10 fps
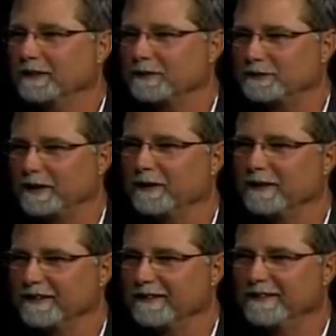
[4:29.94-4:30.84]
necessarily
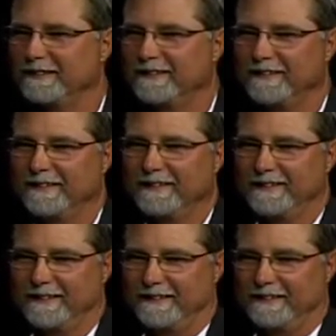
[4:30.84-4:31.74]

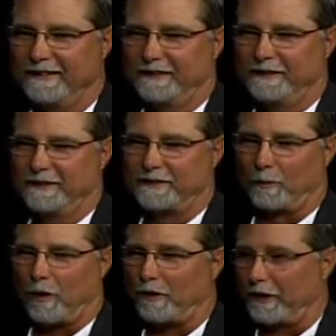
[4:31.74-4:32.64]
to
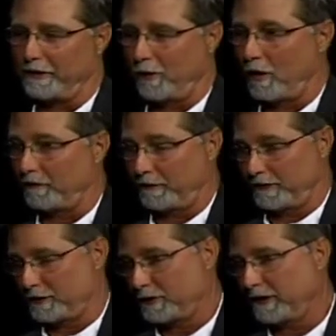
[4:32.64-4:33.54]
water our yard for the
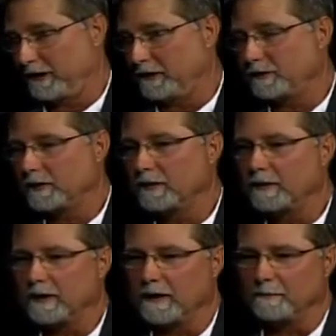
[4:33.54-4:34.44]
trees.
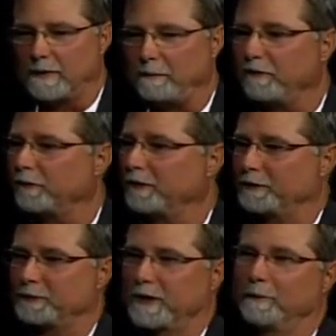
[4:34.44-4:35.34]
Maybe for the
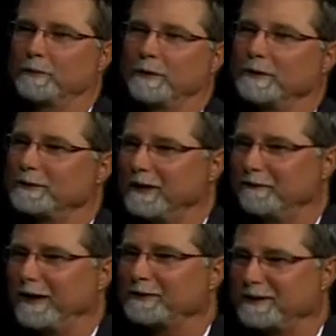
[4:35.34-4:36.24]
shrubs we just
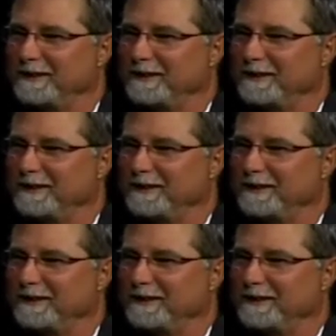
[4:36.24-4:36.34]
invested.